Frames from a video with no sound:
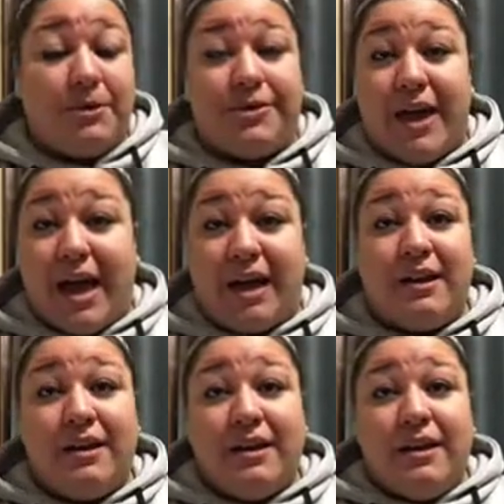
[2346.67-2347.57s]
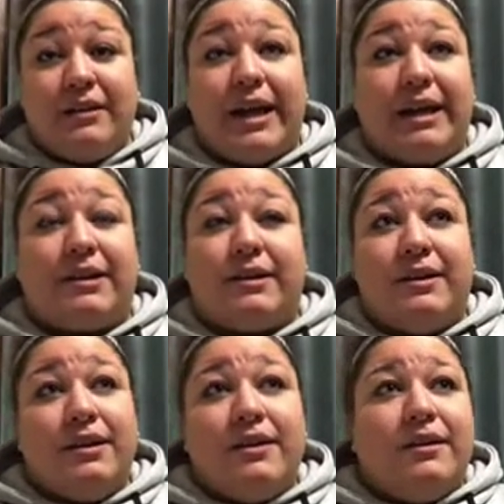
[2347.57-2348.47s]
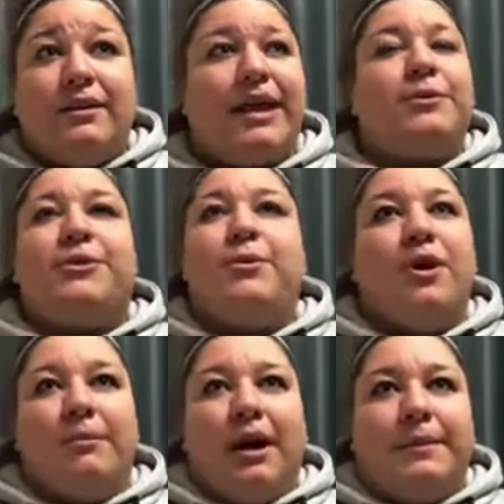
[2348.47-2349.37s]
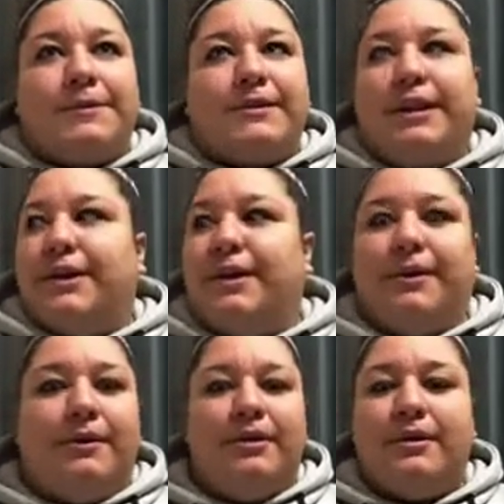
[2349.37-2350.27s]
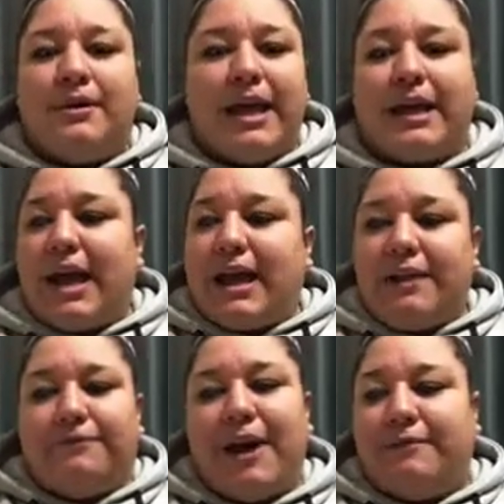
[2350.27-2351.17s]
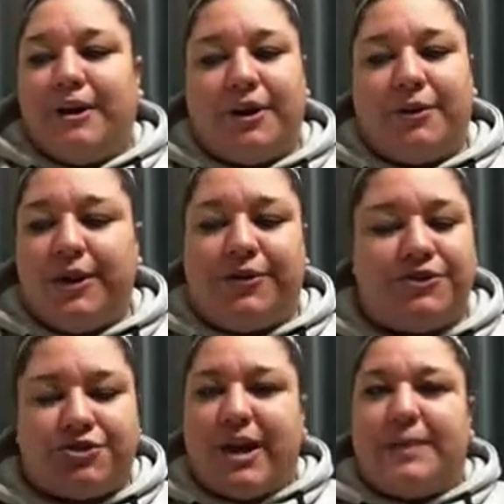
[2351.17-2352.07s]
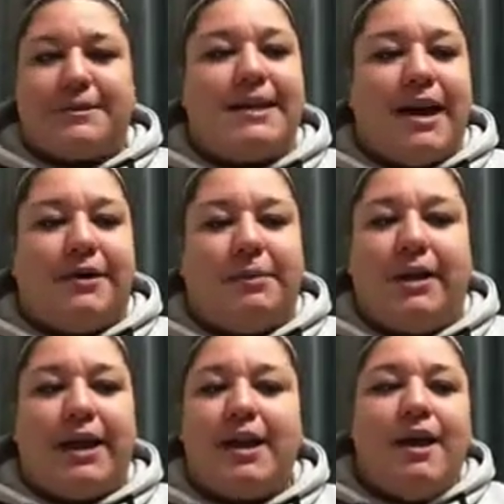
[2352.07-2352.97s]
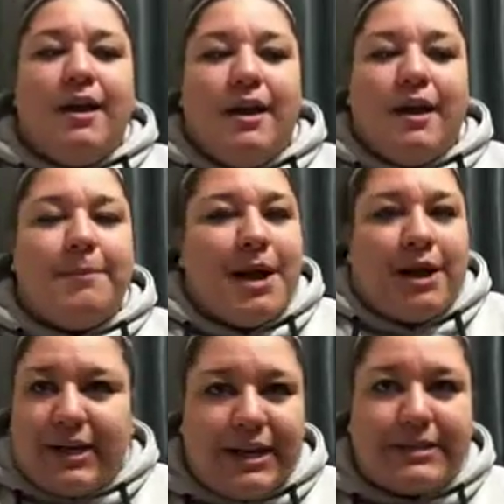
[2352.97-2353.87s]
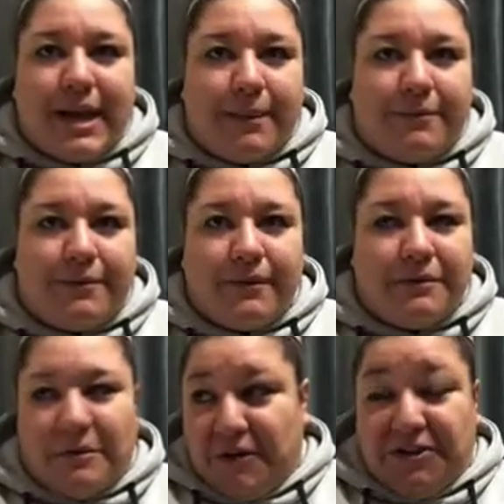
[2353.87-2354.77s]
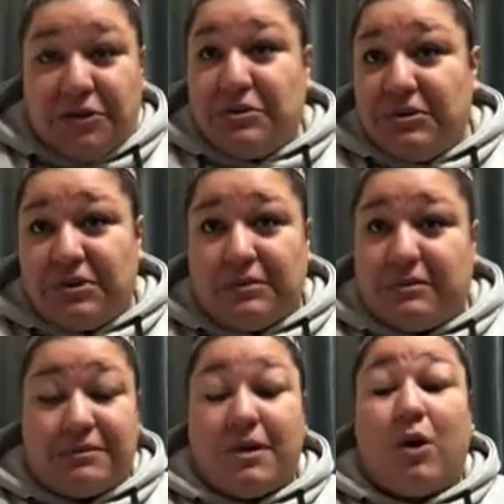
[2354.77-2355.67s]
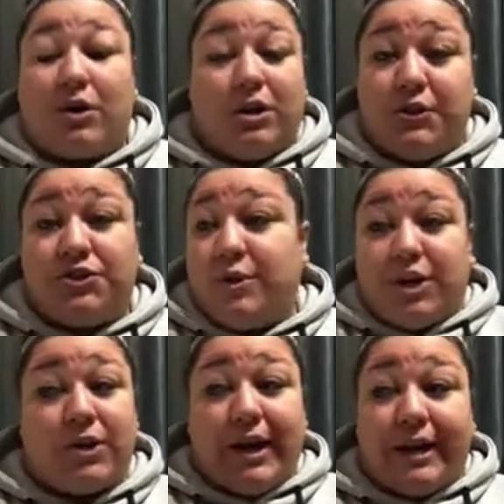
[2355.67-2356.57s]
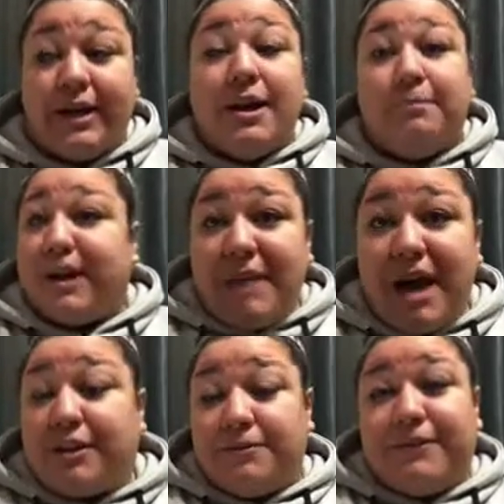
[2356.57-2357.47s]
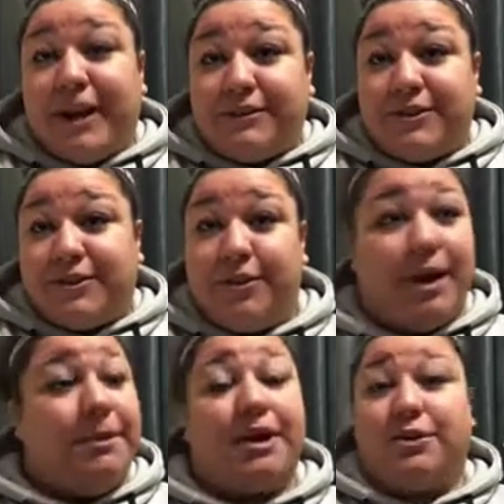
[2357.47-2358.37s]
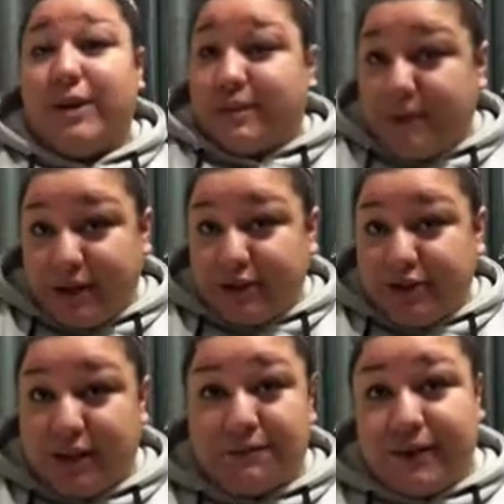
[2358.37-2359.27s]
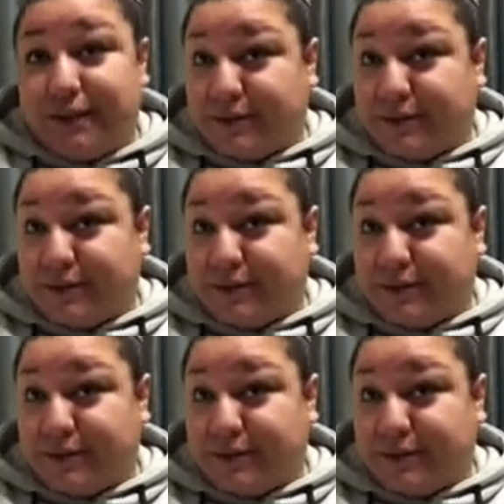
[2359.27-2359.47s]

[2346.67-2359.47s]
with that. Like with warm-ups, like I have 500 with straps down. I'm like, I'm not going to hit depth. If I do, or close to it, great. But I'm not going to fight the suit. I'm not going to waste my energy and fight the